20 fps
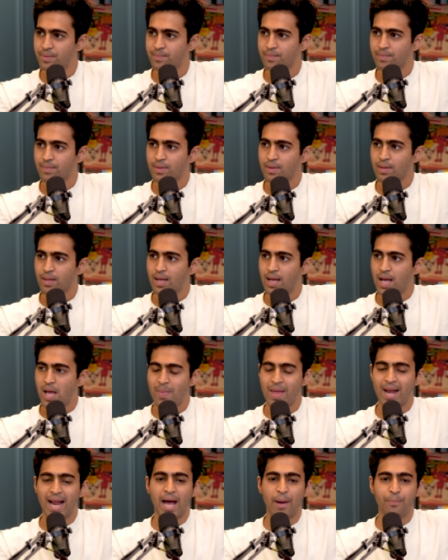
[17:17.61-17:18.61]
Mm.
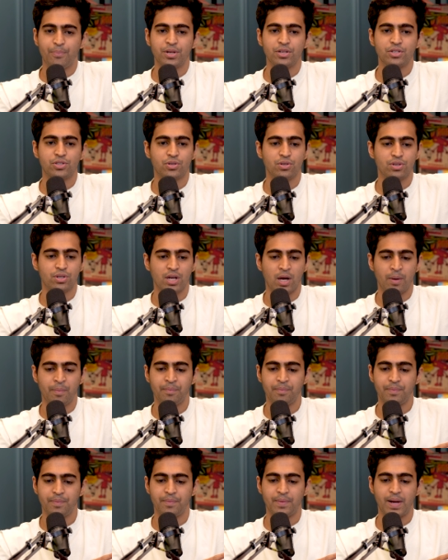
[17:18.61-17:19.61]
And that happiness could
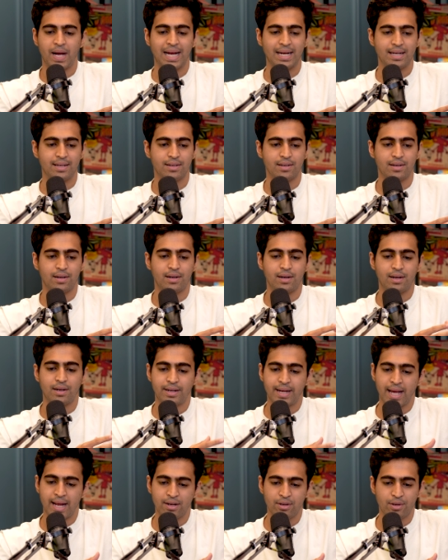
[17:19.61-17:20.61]
come at
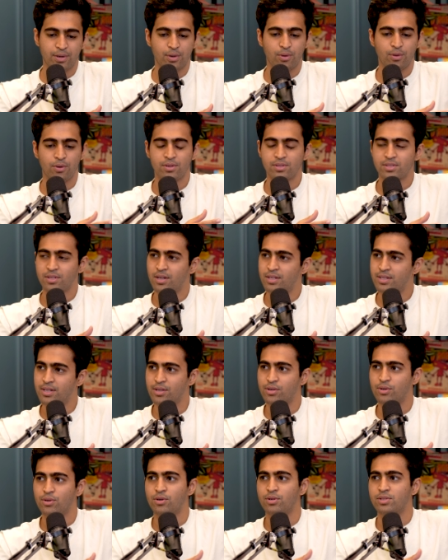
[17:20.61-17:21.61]
10 crores,
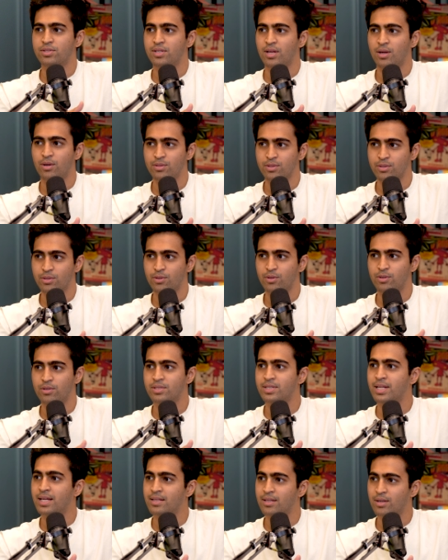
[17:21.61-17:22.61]
100 crores, 1,000
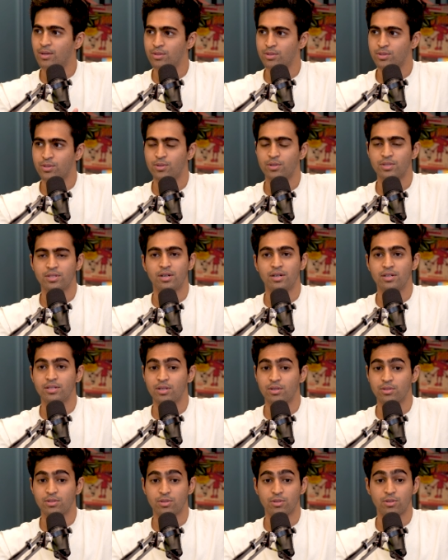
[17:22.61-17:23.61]
crores, 10,000 crores,
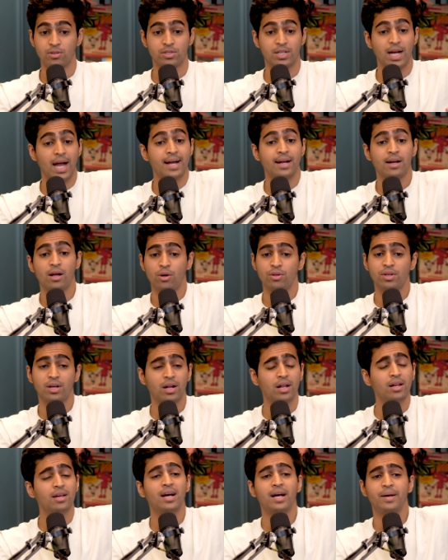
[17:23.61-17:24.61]
100,000 crores. Right now, the
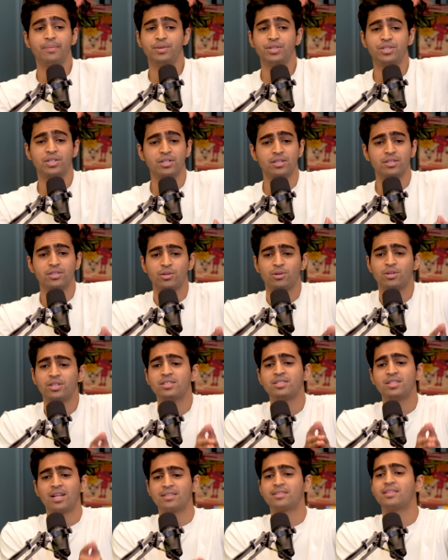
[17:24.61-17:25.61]
clear ambition is, you know,
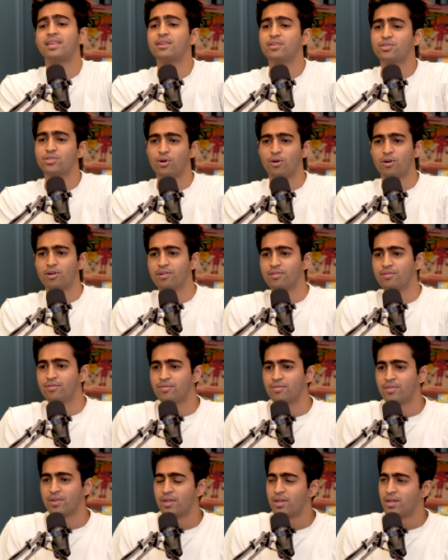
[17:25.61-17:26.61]
there's nothing short
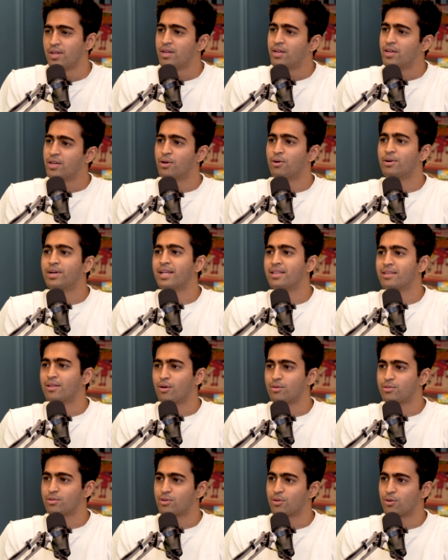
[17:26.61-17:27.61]
of, you know,
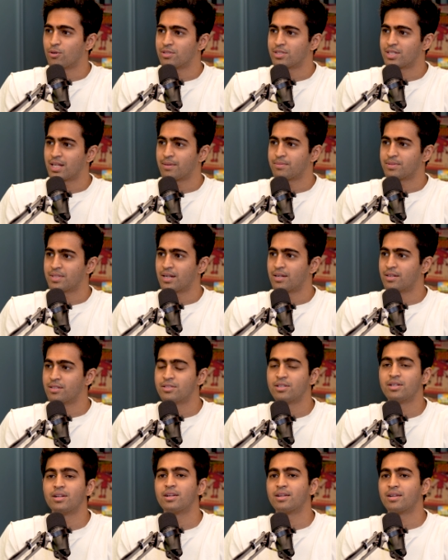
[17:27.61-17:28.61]
10,000 crores types. That
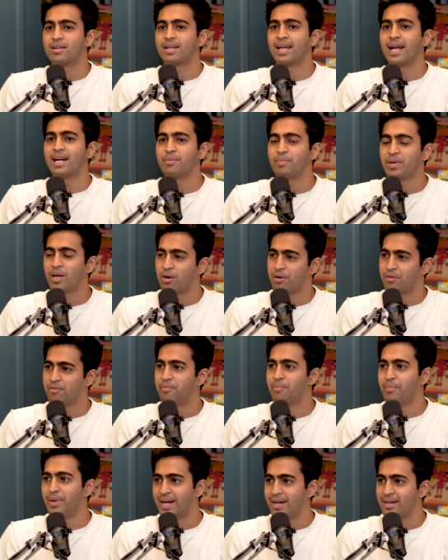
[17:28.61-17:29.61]
doesn't get me out
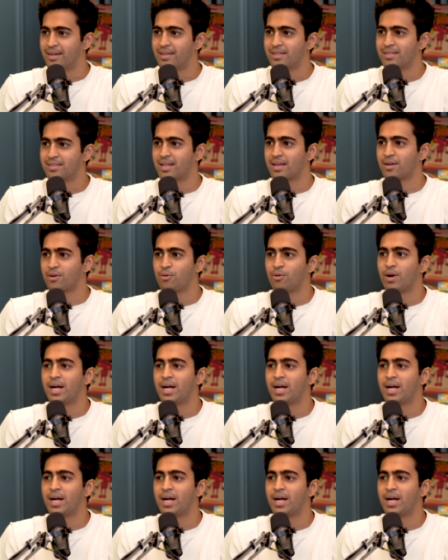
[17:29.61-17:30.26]
of bed. It's like, hmm.